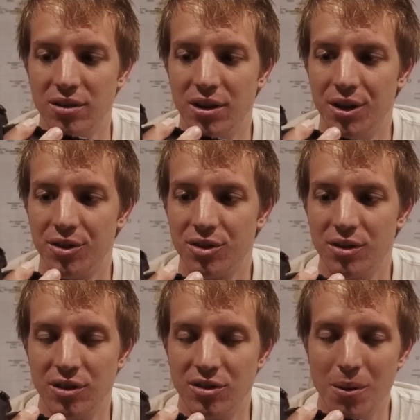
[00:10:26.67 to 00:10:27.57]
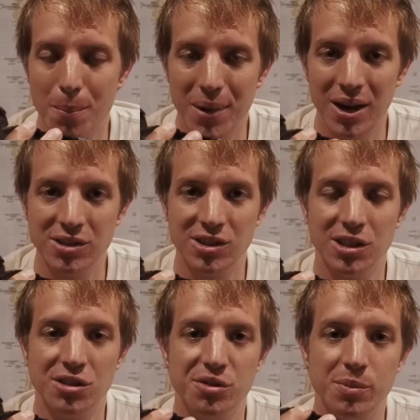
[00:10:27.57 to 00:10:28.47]
and it's
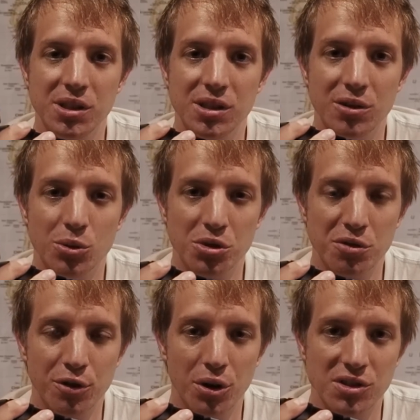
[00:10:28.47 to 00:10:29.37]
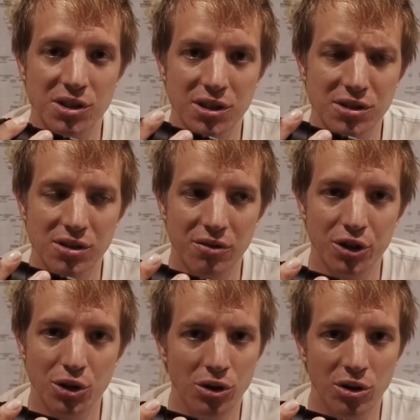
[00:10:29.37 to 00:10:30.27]
amazing in speed and autofocus, and it's
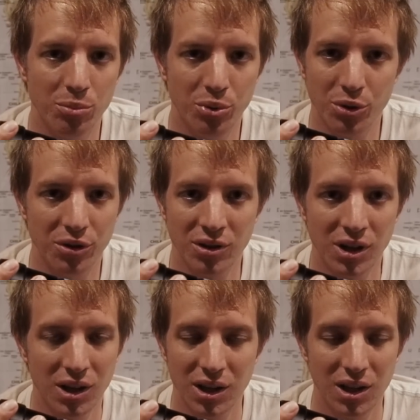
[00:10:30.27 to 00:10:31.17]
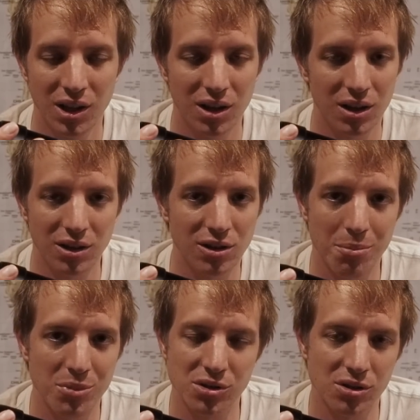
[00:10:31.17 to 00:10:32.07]
nothing you can put in
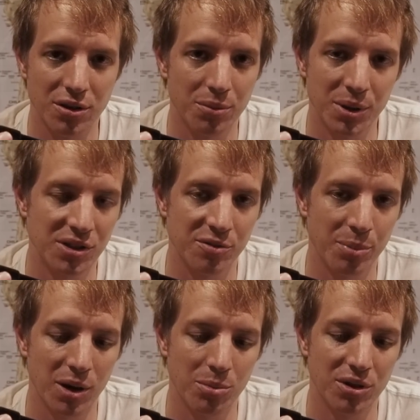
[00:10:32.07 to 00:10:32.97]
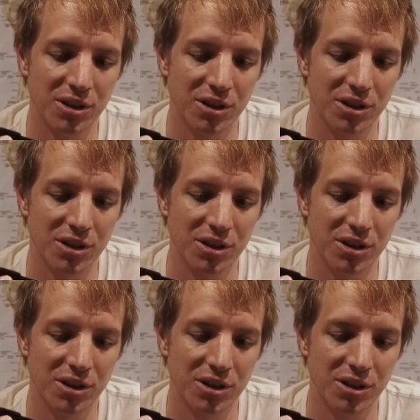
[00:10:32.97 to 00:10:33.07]
numbers on a piece of paper.